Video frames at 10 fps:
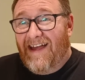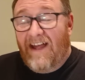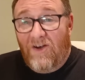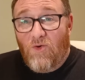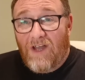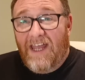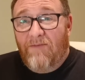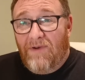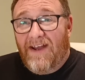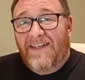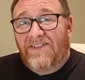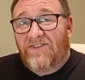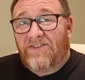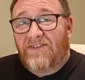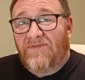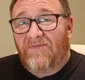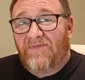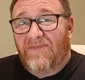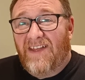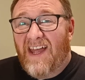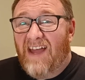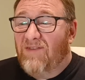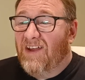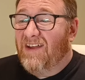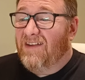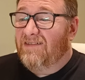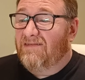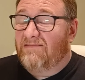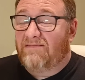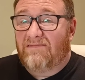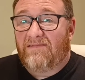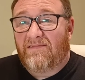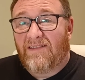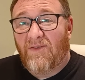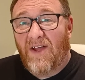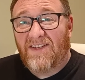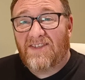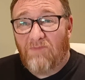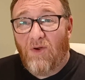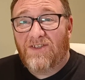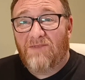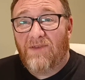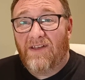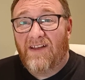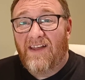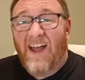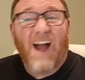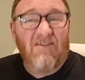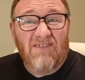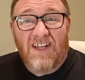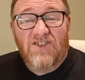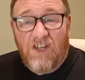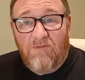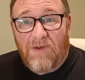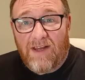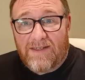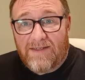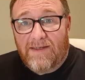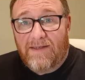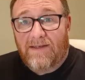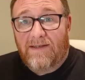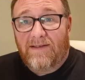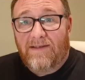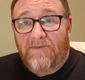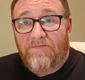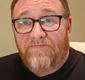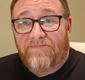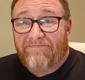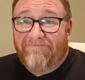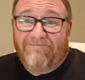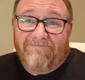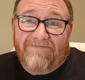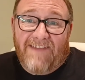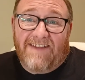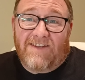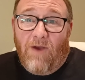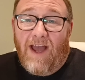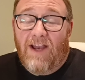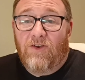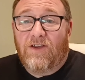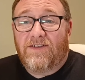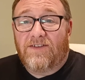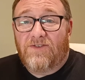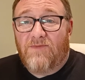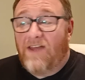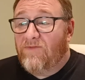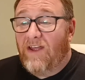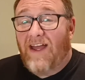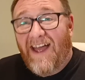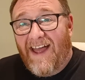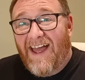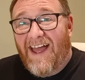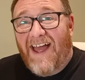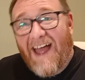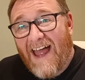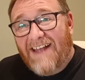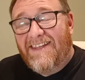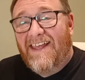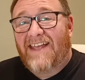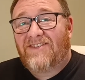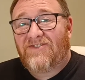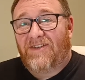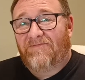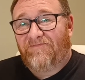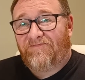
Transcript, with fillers: at an okay price than having a quite a disappointing beer at a really cheap price. That's how I look at it. So my view, add the extra